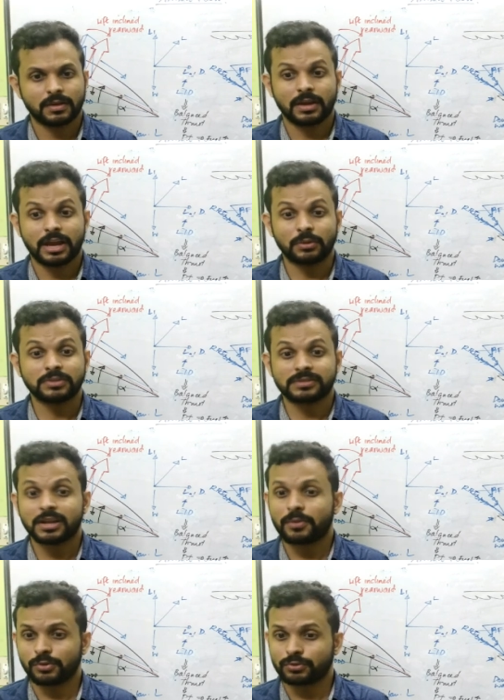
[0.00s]
It will
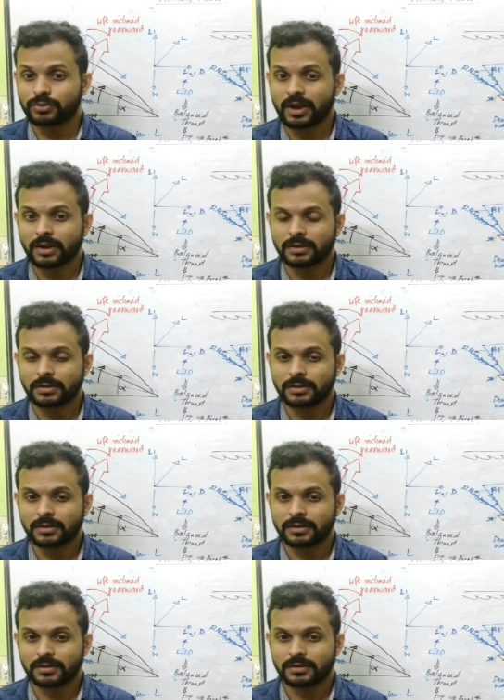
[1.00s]
still produce drag,
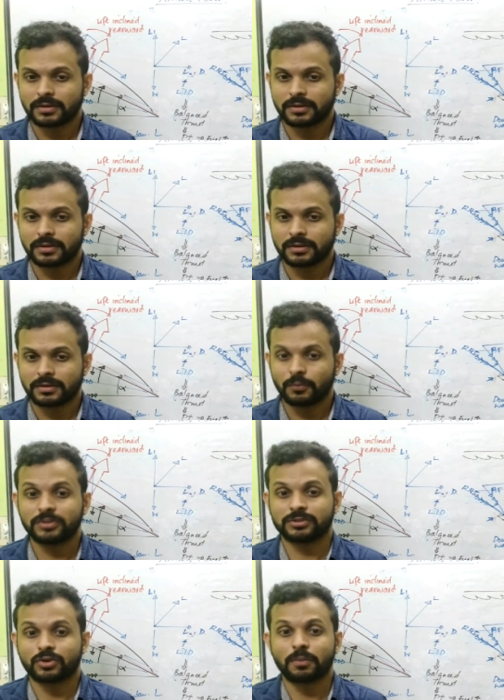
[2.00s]

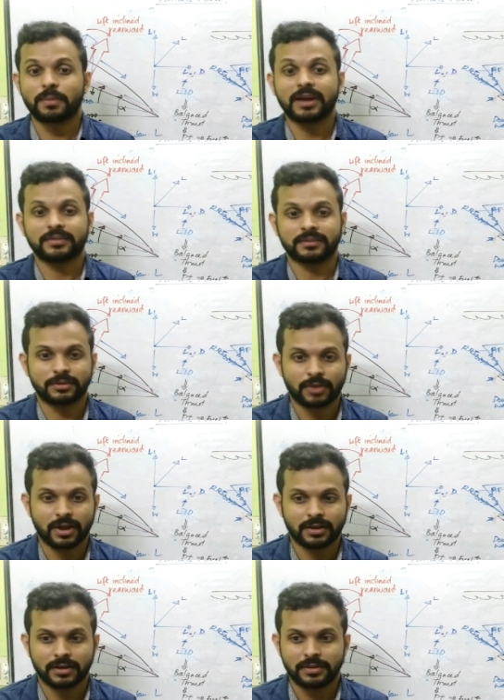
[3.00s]
which is called parasitic
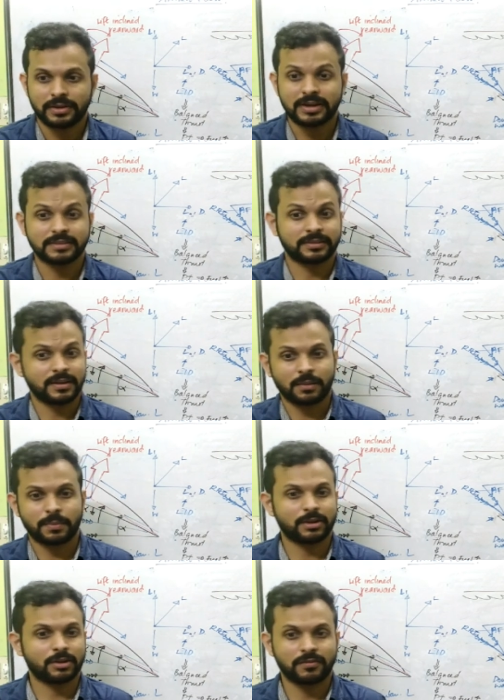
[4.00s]
drag. It is
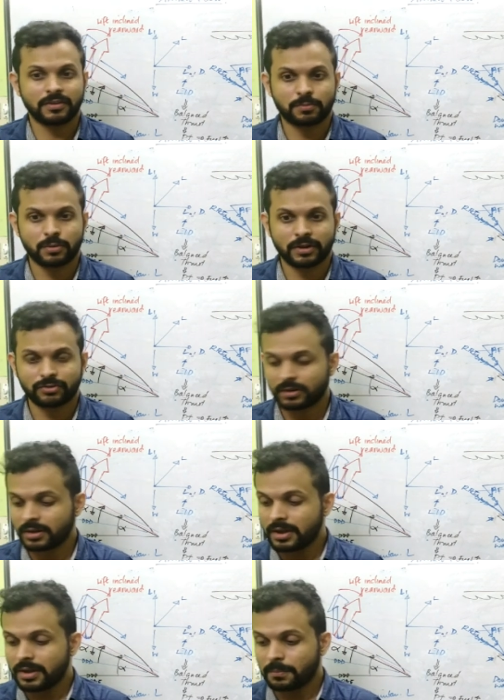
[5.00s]
independent of lift
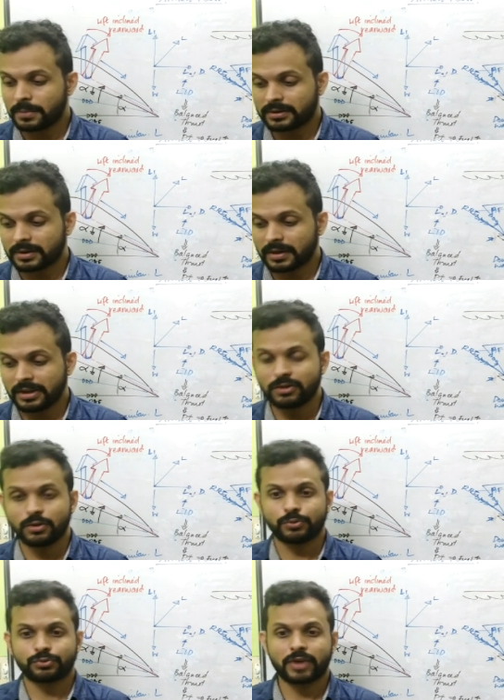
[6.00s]
production, but
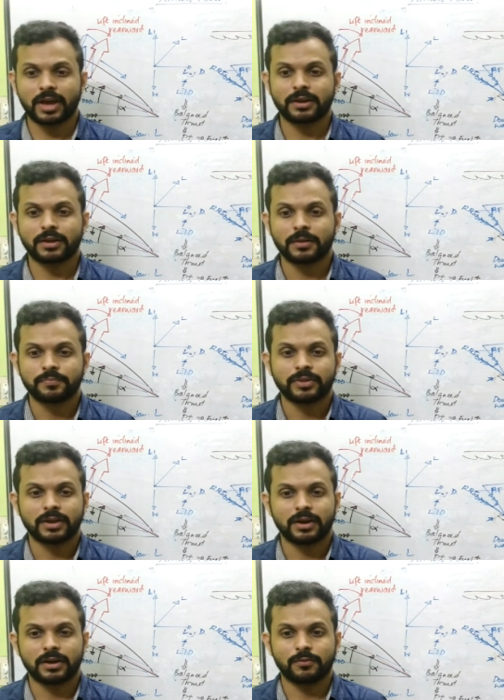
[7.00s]
induced drag
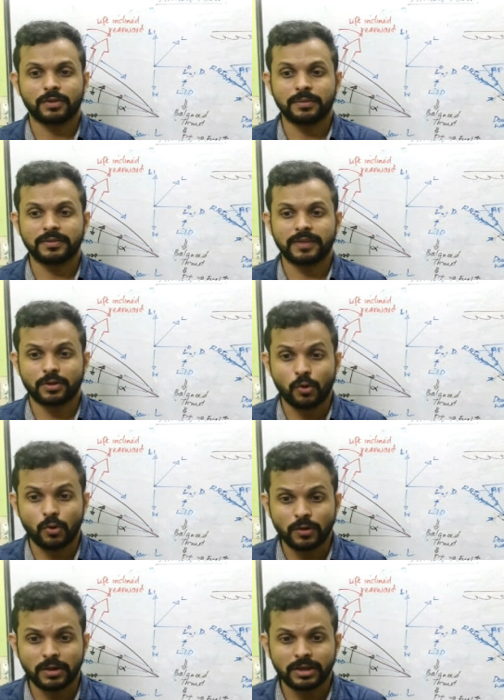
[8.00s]
will be there
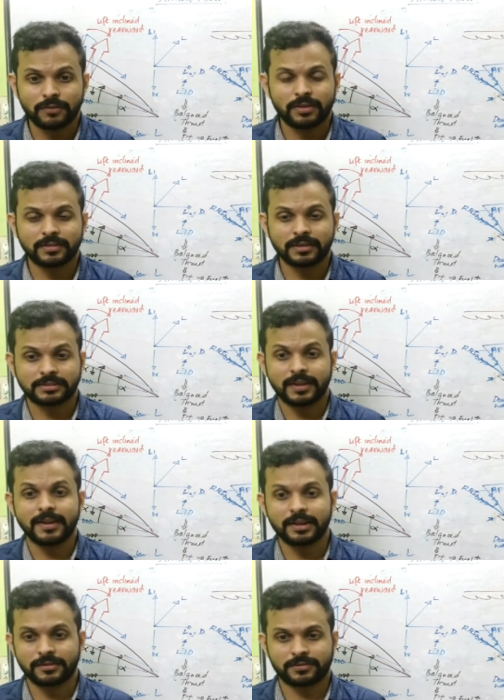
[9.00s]
only when there is a
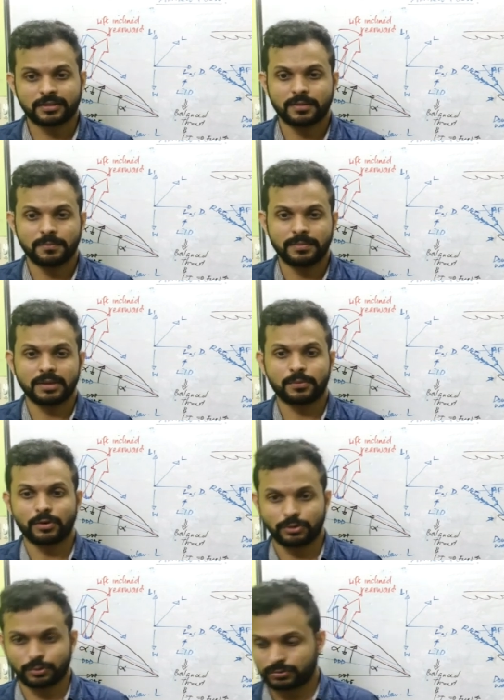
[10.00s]
lift being
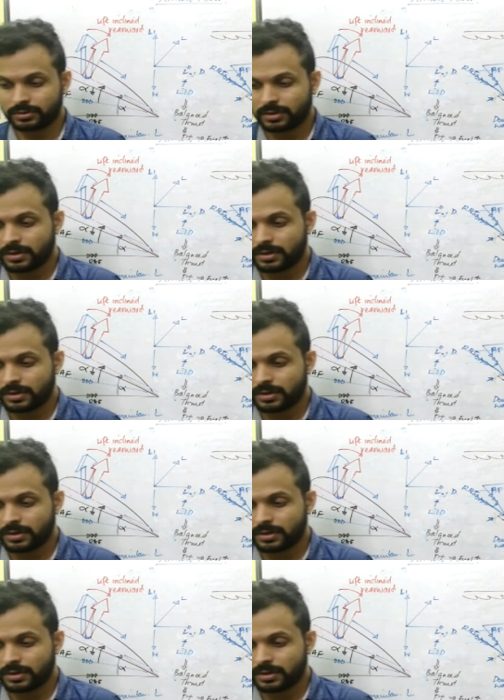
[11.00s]
produced.